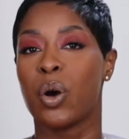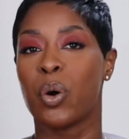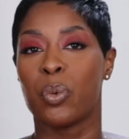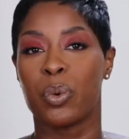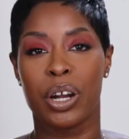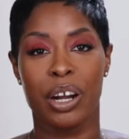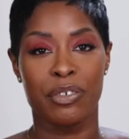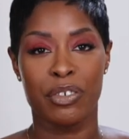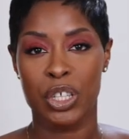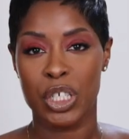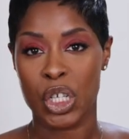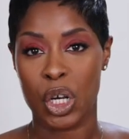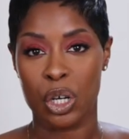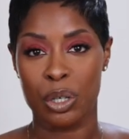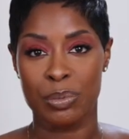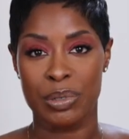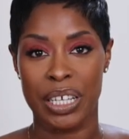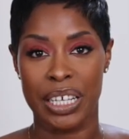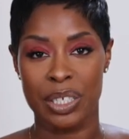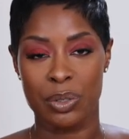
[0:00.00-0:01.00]
whatever the
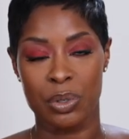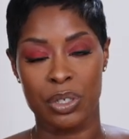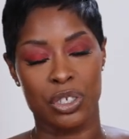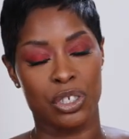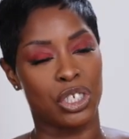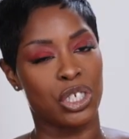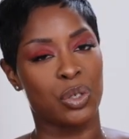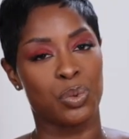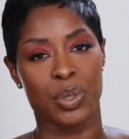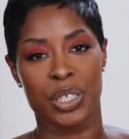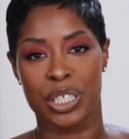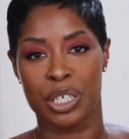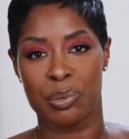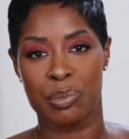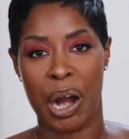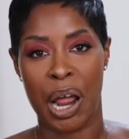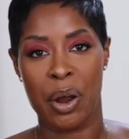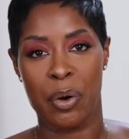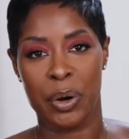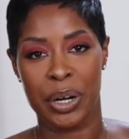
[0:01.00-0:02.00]
circumstance was, it just wasn't a
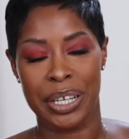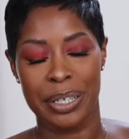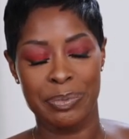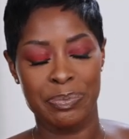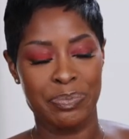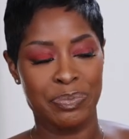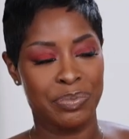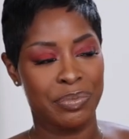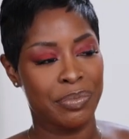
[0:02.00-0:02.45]
priority.